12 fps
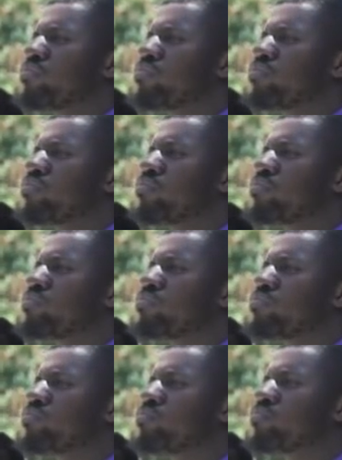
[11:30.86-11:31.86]

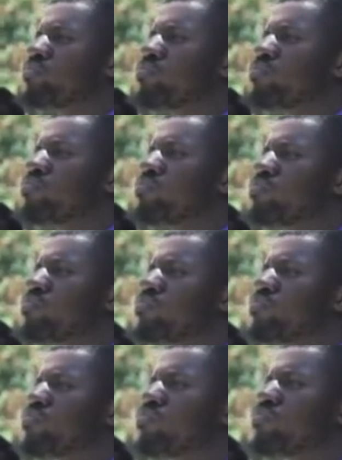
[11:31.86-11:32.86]

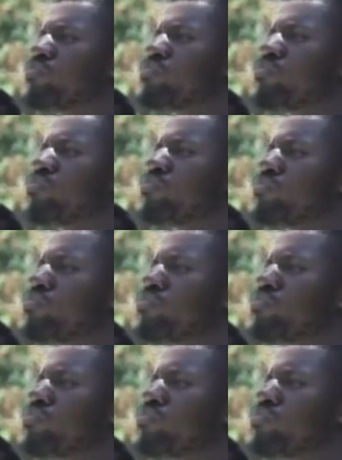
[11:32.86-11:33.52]
This person isn't speaking.